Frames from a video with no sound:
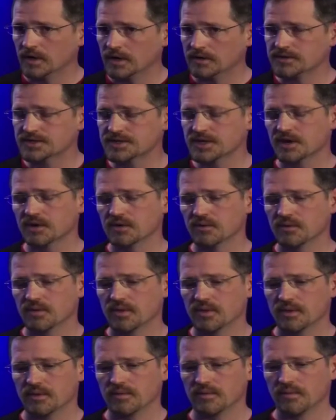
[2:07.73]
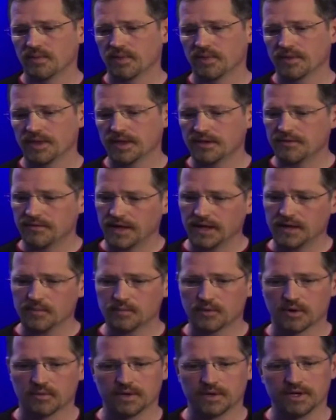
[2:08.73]
Well, so the
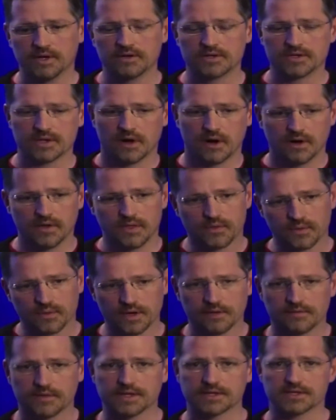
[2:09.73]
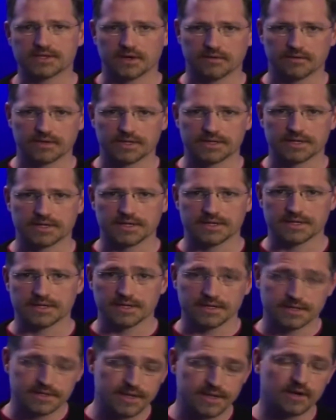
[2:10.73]
developer would use all three of these services
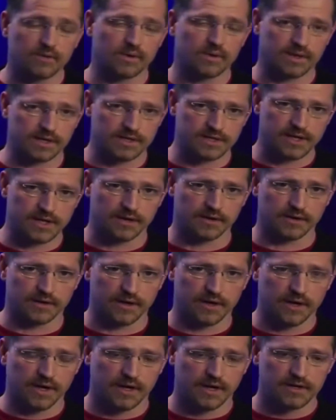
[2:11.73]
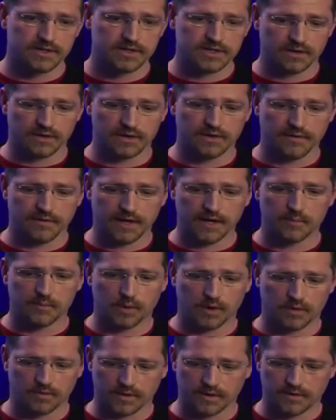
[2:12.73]
in sync with each other. So a
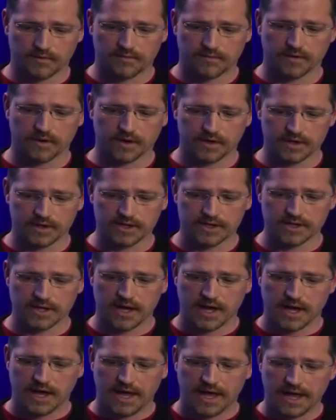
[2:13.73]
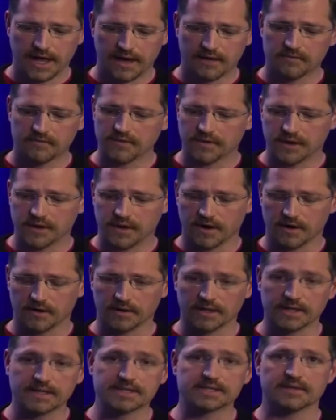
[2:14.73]
developer would first have their
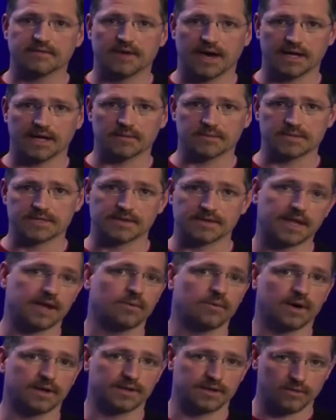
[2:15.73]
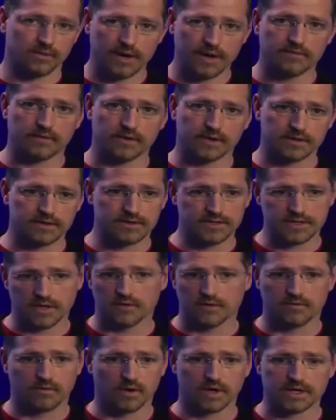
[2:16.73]
list of items that they want to reference.
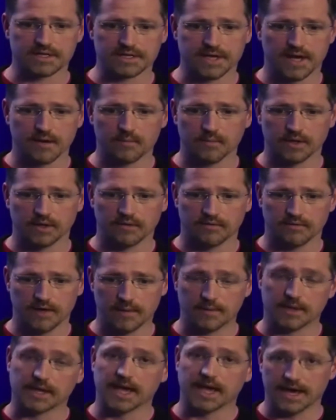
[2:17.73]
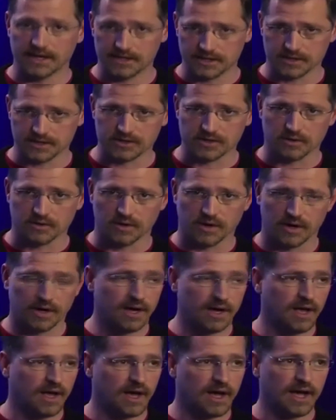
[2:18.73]
So for example, if I'm a gadget store,
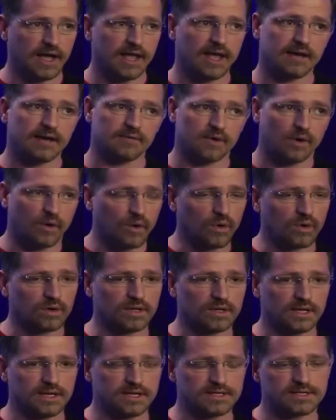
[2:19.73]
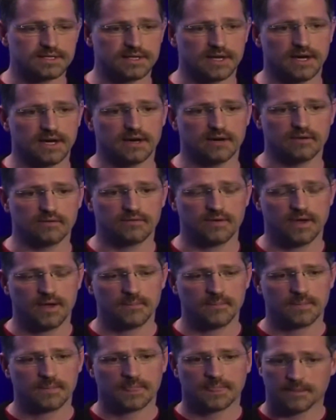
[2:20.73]
I have a whole list of
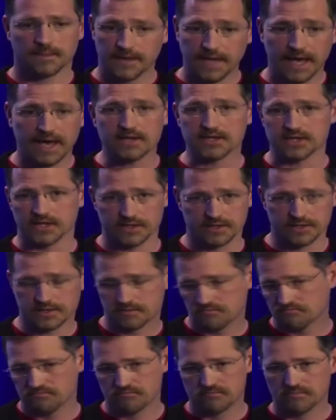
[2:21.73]
gadgets,